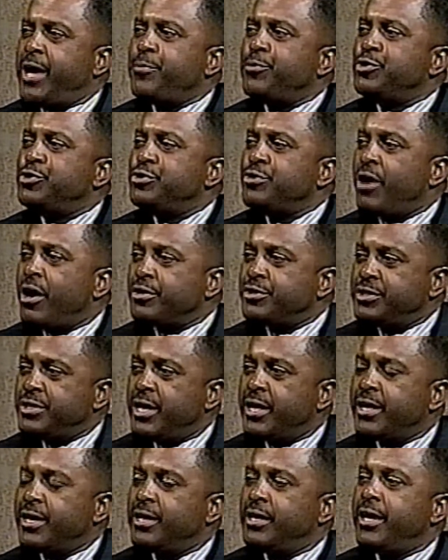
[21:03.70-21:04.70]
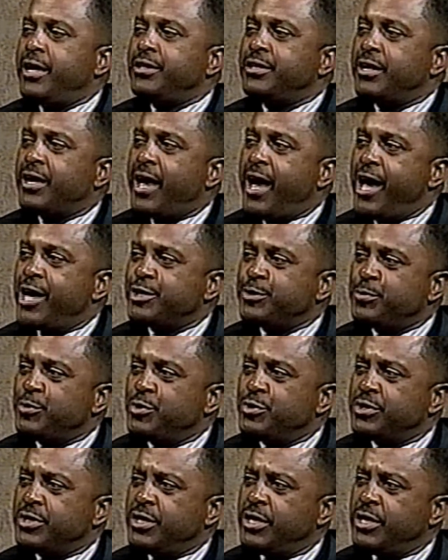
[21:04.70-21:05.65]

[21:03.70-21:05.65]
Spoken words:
able to articulate the Gospels,